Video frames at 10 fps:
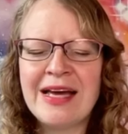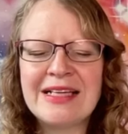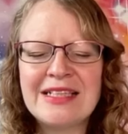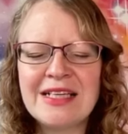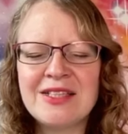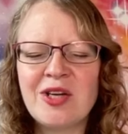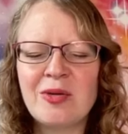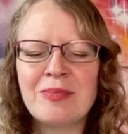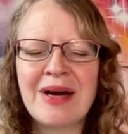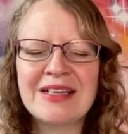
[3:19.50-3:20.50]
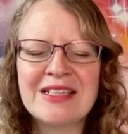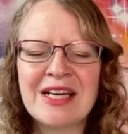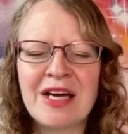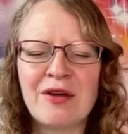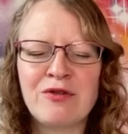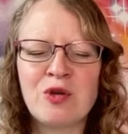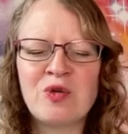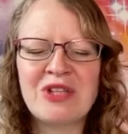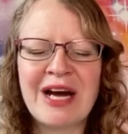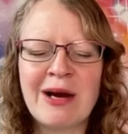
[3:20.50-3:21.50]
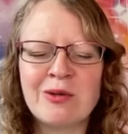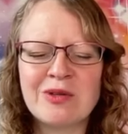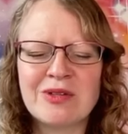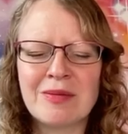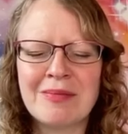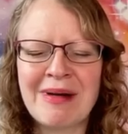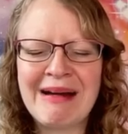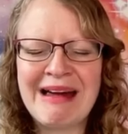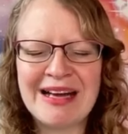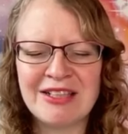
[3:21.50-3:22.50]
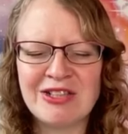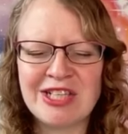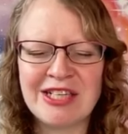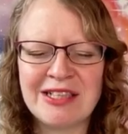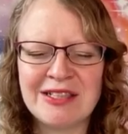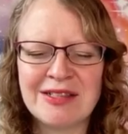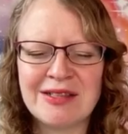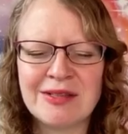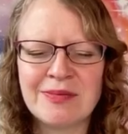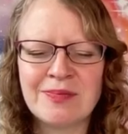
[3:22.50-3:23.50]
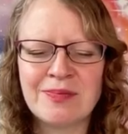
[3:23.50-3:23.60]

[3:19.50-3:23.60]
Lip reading: It does not matter if you doubt my energies.